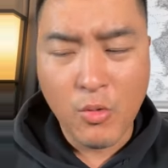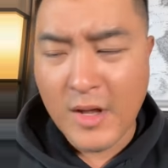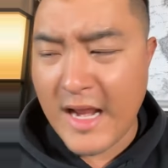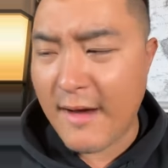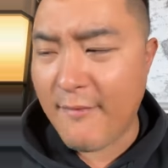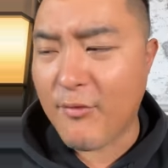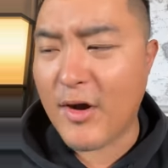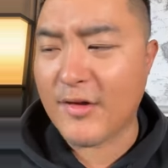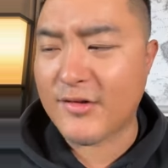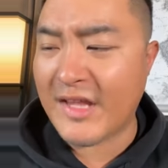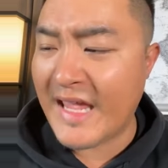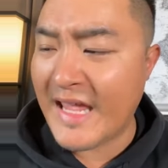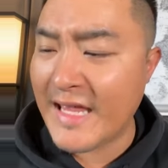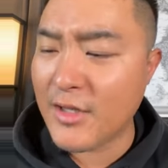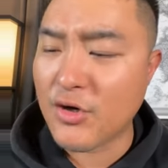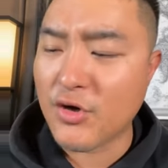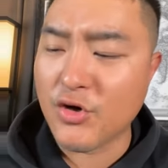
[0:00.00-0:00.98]
Whatever has
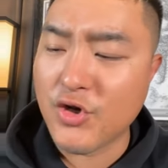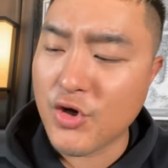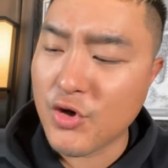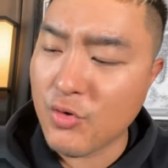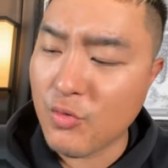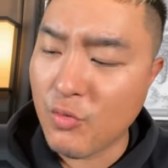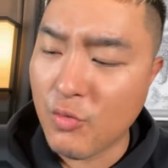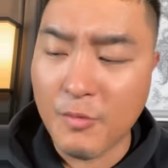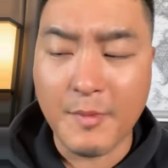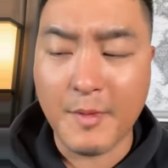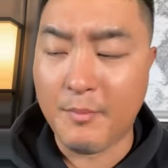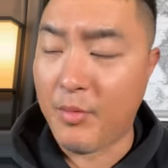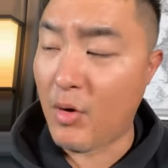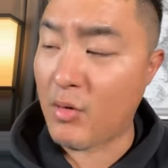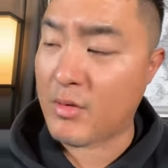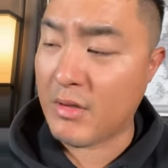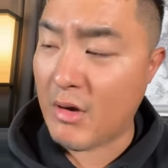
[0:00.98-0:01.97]
hindered you will be
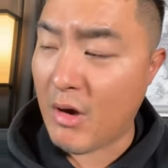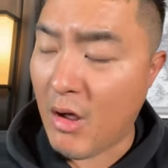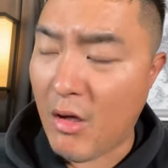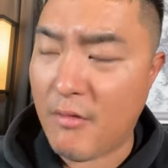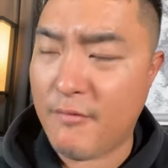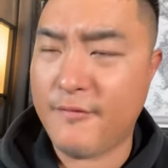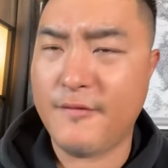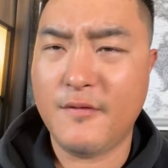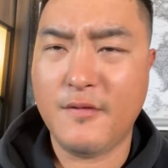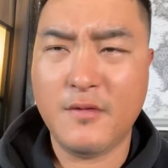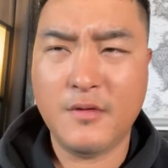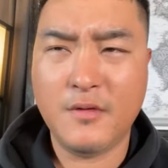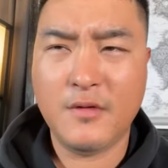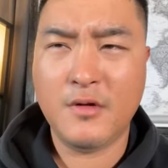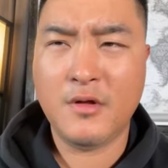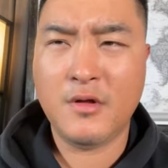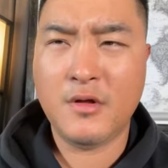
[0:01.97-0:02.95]
broken off.
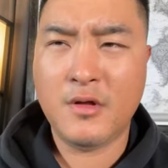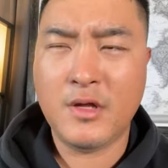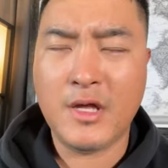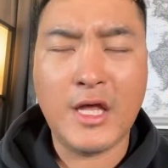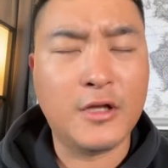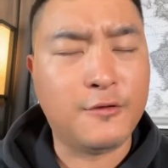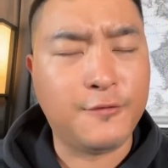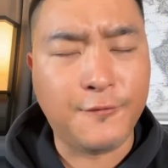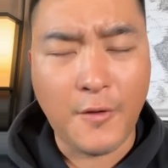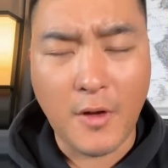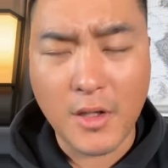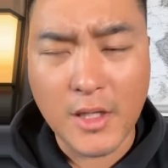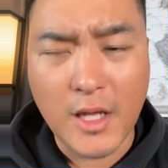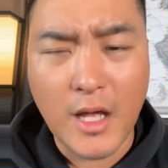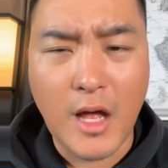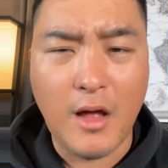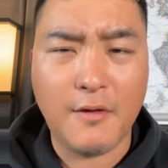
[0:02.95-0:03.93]
It's
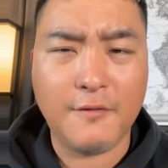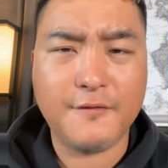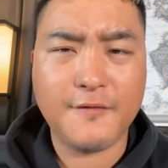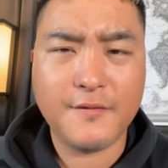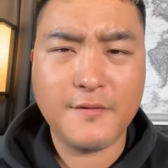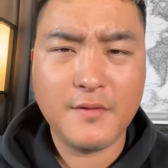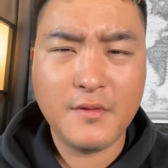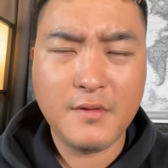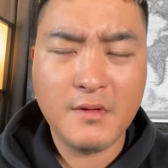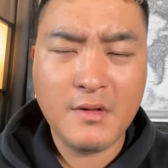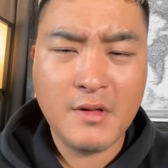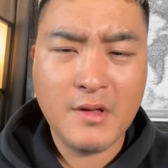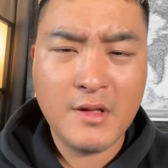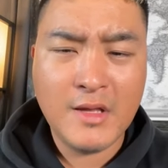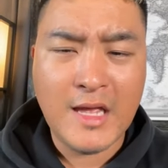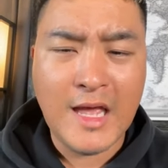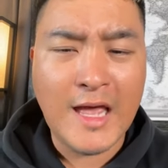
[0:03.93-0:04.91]
falling off.
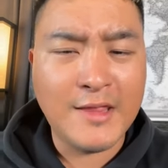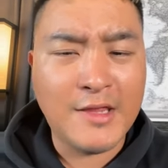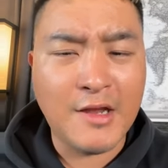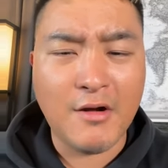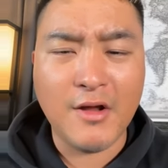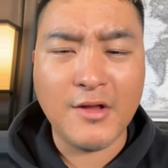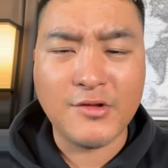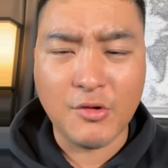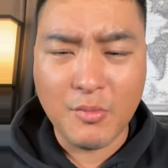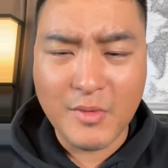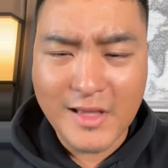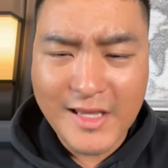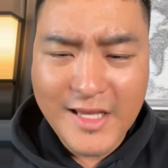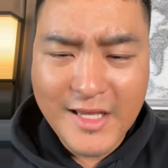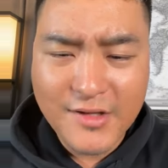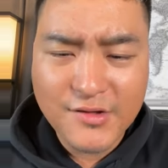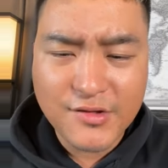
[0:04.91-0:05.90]
And there is a
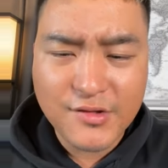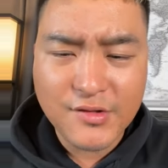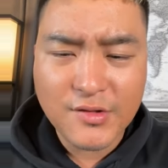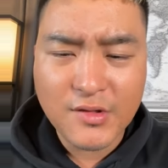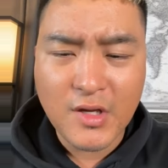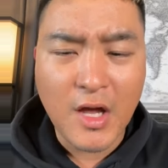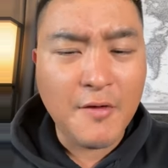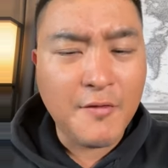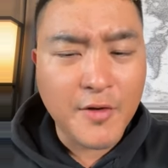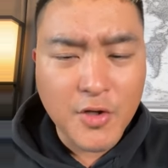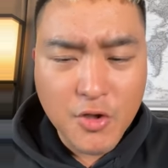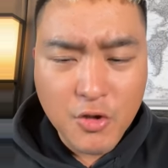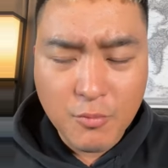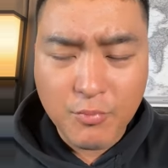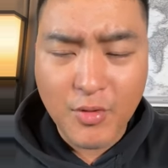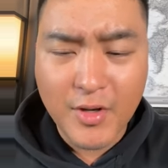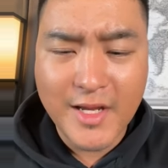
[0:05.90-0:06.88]
release of a
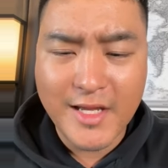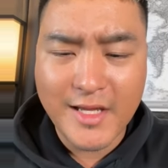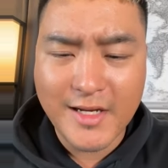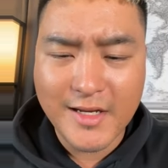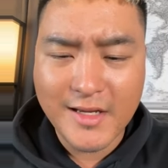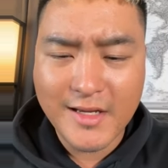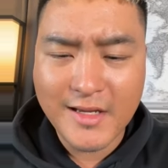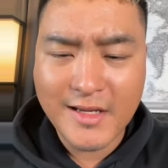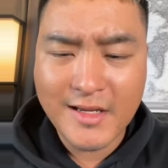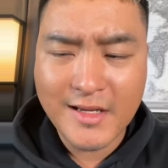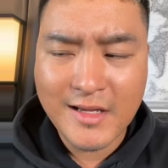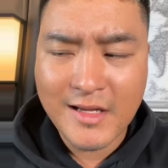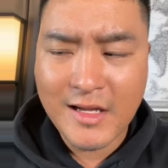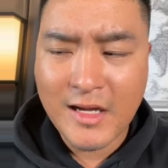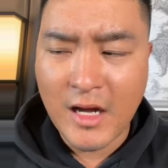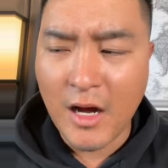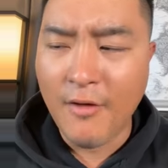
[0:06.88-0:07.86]
new breed
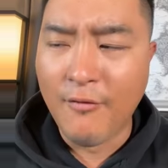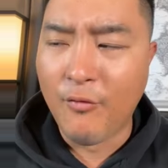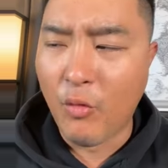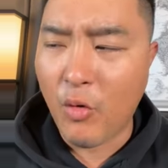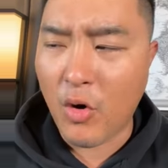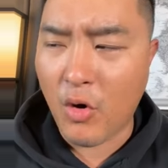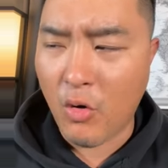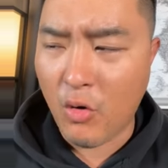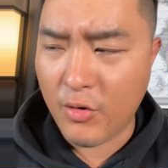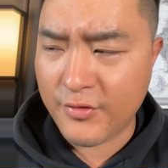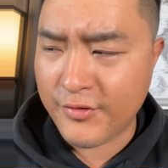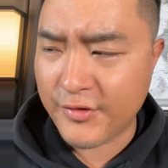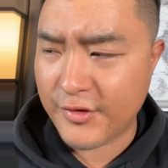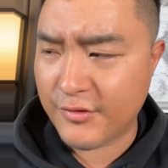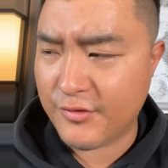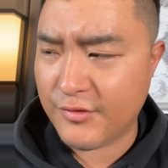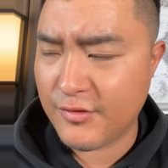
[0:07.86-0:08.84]
of war
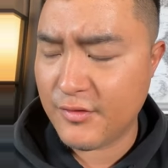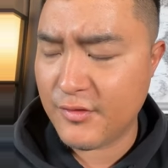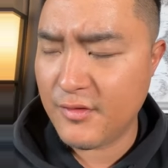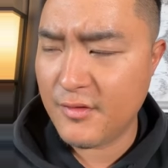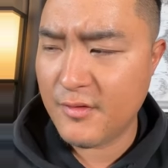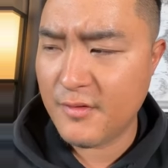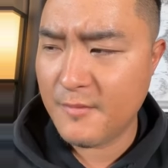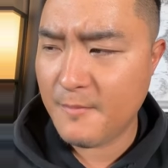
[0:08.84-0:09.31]
horses.